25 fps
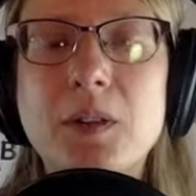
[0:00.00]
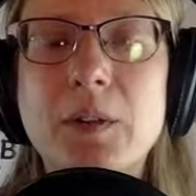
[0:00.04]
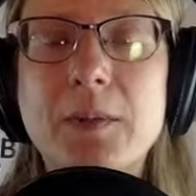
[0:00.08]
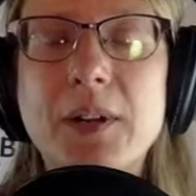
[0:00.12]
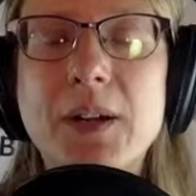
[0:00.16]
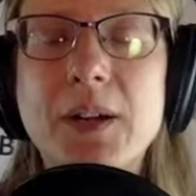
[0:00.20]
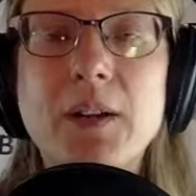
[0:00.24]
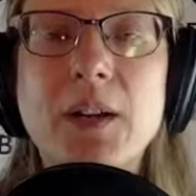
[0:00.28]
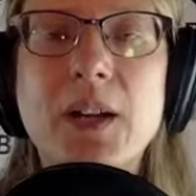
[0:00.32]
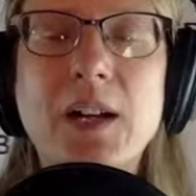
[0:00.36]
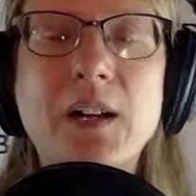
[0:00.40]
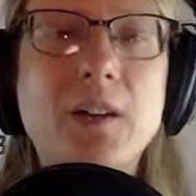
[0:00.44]
I mean,
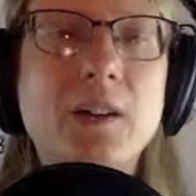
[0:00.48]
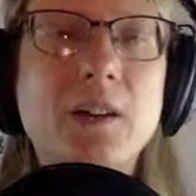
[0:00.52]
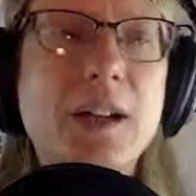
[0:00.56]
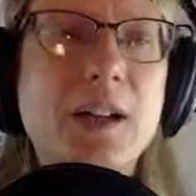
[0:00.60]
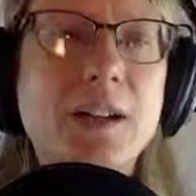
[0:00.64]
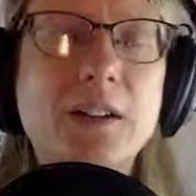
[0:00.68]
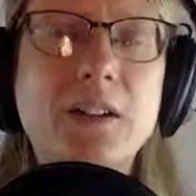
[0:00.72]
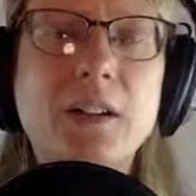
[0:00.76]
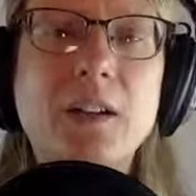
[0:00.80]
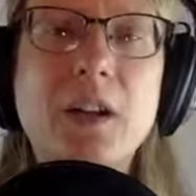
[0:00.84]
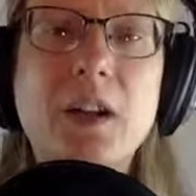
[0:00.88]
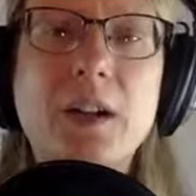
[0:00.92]
I don't
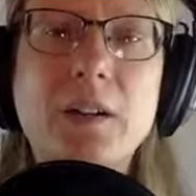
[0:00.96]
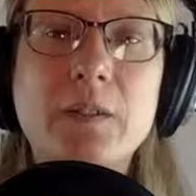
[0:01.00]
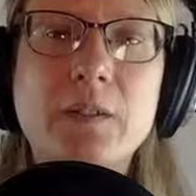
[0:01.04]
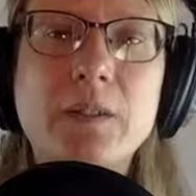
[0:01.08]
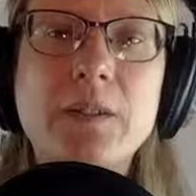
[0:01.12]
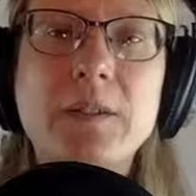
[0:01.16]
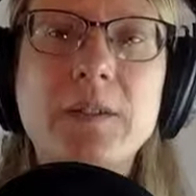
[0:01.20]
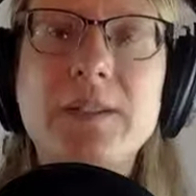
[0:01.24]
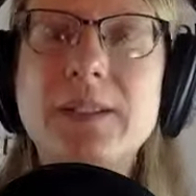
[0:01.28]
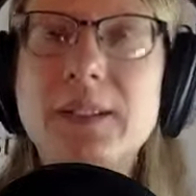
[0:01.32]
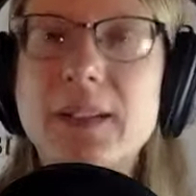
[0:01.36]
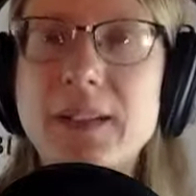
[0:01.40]
actually
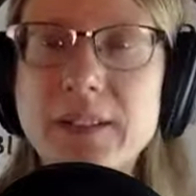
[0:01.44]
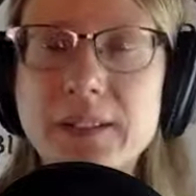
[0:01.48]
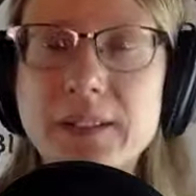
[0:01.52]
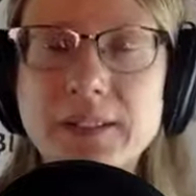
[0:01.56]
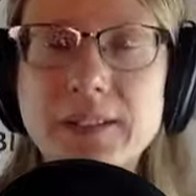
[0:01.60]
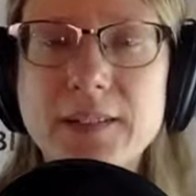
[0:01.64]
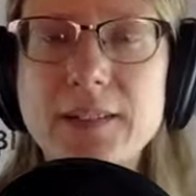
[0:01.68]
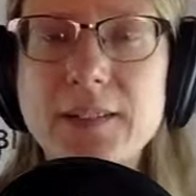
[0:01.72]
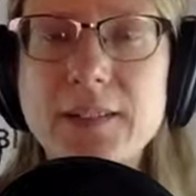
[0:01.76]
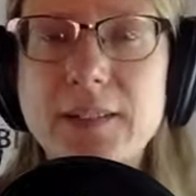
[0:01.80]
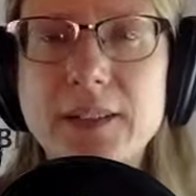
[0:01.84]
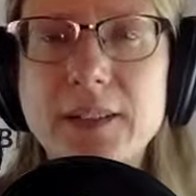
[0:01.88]
cover
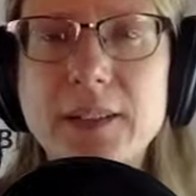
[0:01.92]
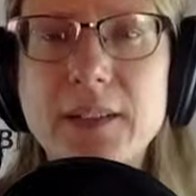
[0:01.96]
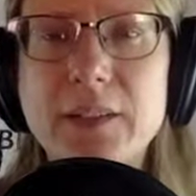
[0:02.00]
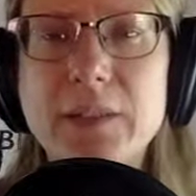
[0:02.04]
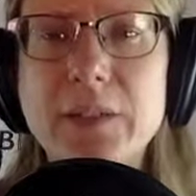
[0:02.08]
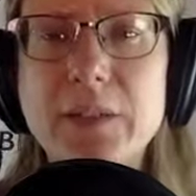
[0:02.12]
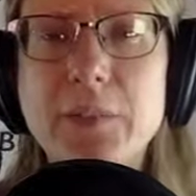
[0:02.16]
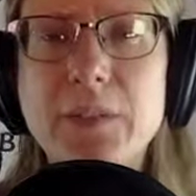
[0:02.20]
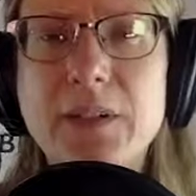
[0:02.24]
selling skills,